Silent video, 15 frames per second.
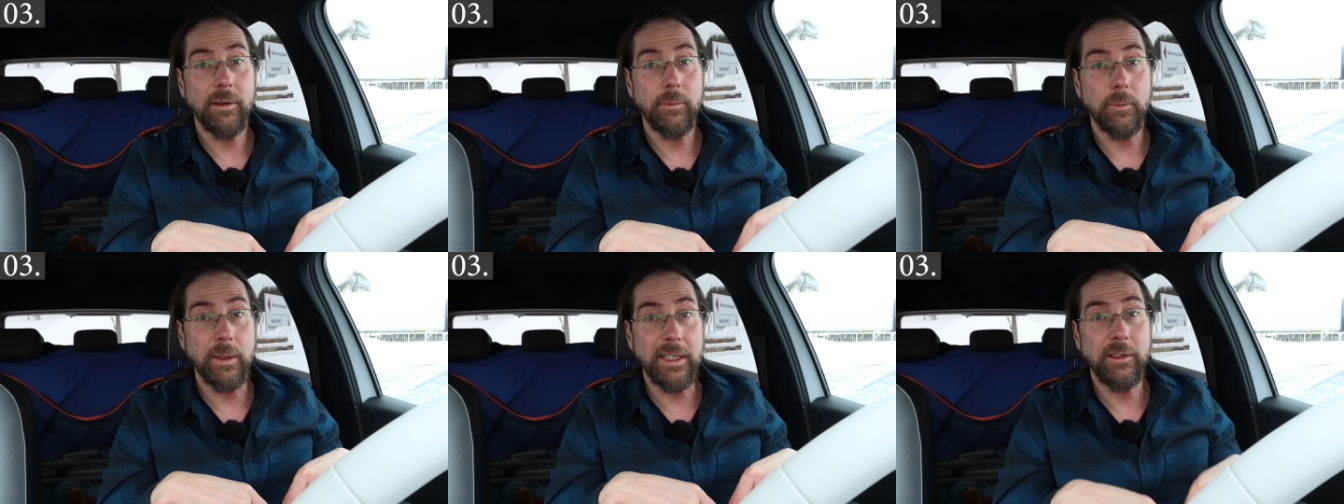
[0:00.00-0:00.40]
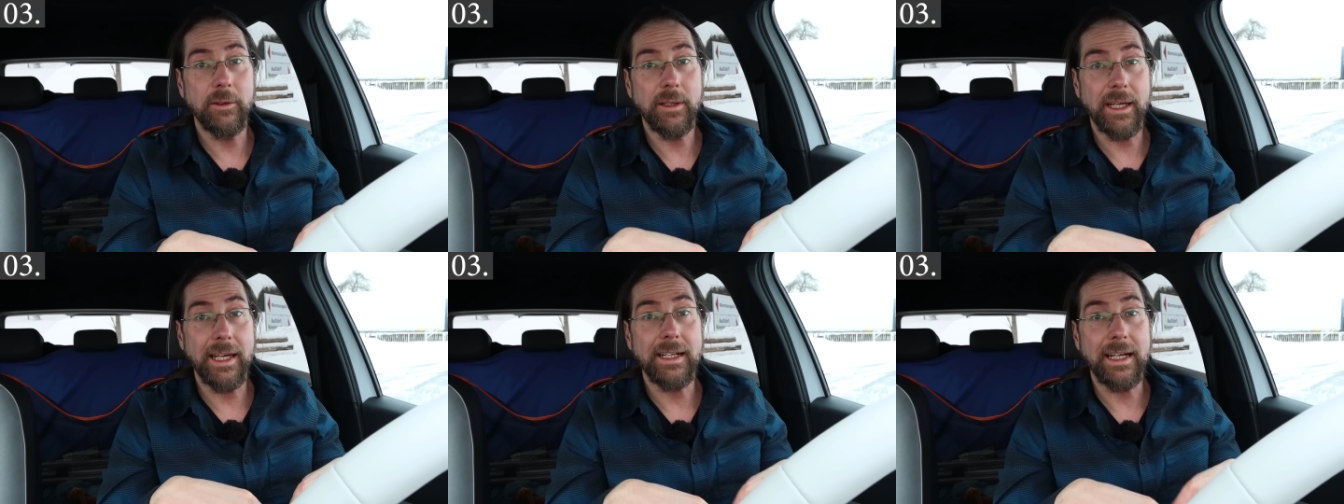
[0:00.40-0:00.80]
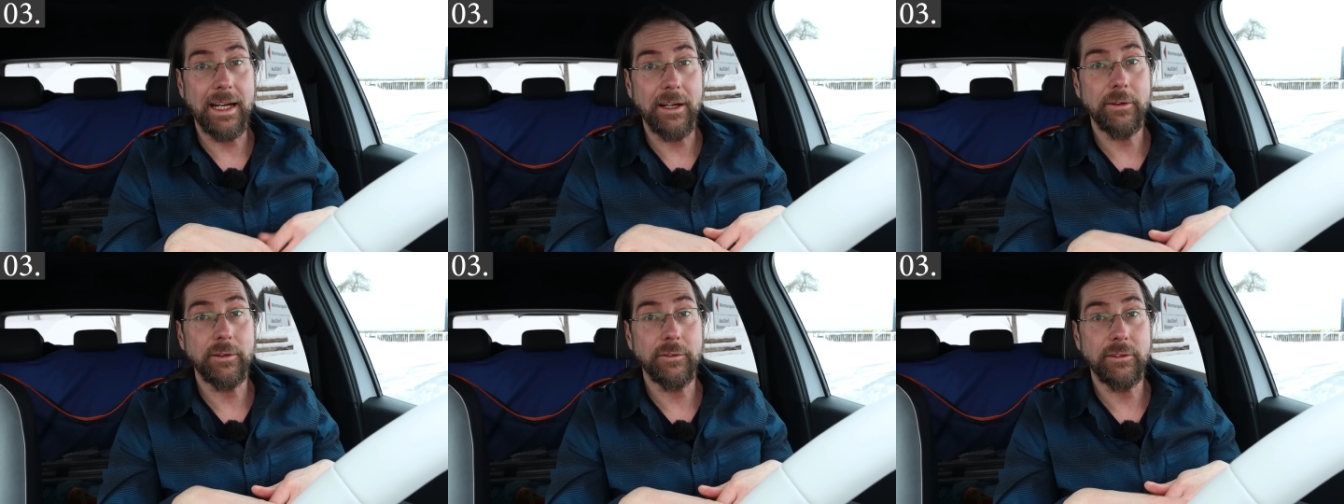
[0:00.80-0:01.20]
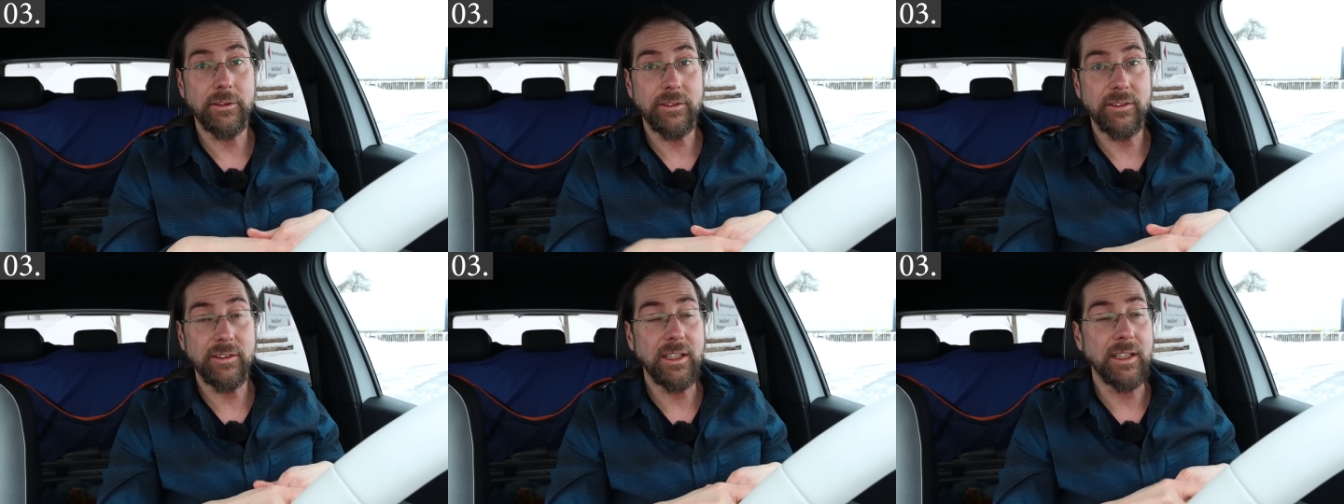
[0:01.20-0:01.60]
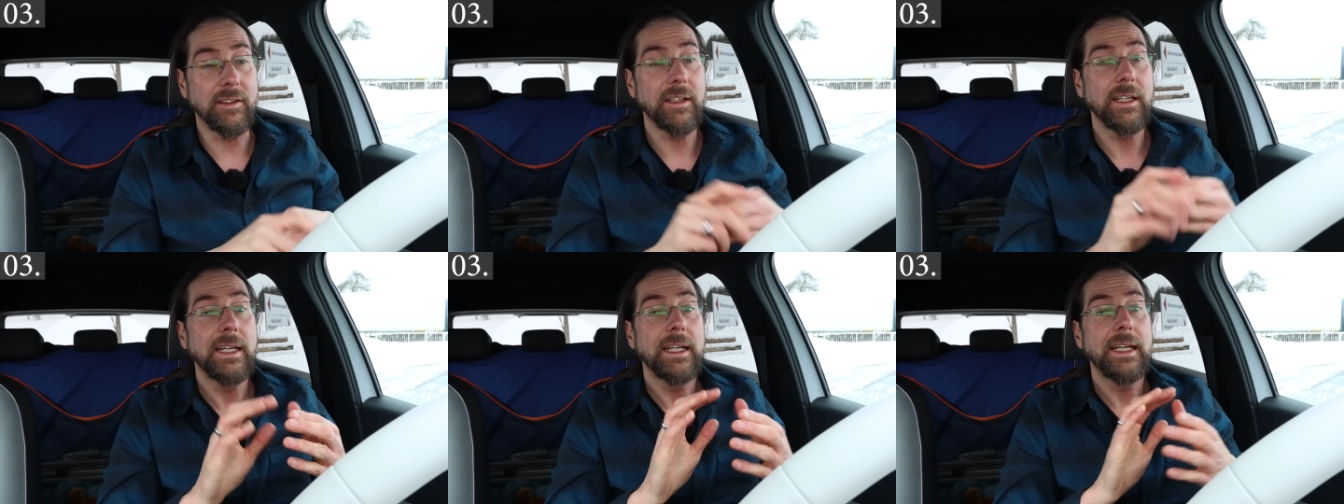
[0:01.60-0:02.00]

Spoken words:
when you get out of the seat.